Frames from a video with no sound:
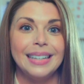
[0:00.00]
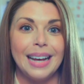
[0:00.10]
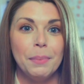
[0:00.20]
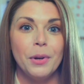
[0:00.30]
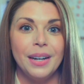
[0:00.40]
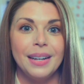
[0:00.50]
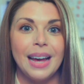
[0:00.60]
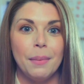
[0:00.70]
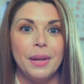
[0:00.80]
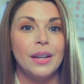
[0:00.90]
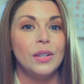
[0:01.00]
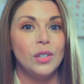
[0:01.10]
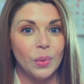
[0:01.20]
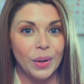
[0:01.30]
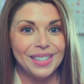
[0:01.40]
The upgraded cabin is
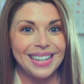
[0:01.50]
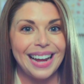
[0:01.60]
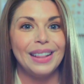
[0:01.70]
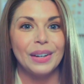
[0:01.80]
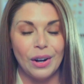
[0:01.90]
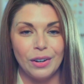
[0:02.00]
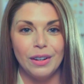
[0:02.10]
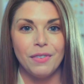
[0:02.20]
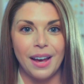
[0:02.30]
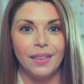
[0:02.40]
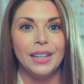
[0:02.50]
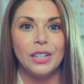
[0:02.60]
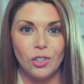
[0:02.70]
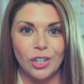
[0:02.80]
yours and the card on file is